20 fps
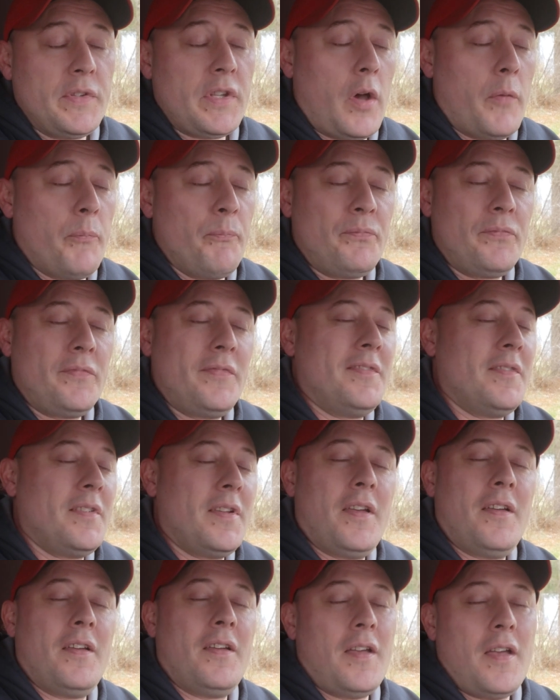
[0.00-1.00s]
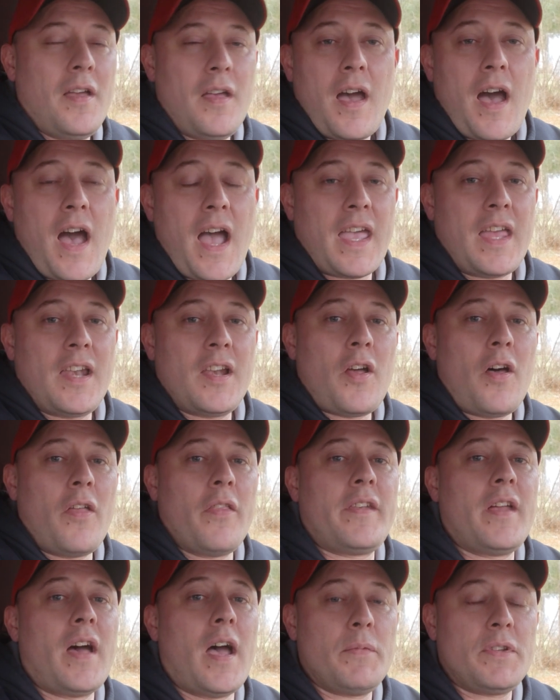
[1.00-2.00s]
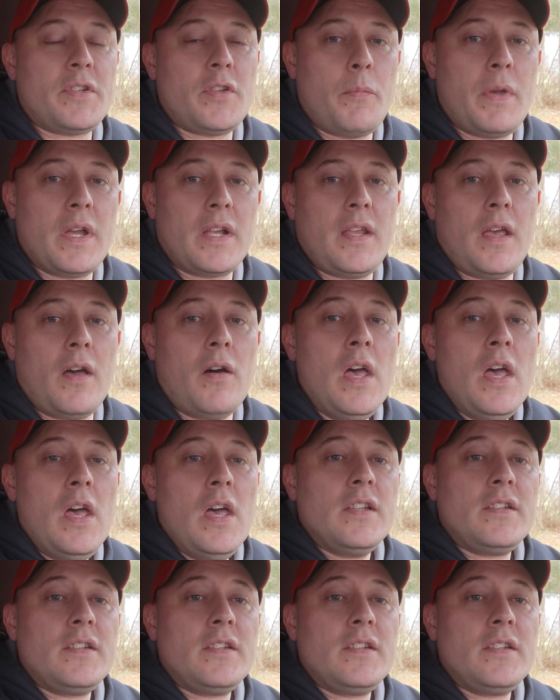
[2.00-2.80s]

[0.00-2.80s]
So I get it all the time. It's no big deal.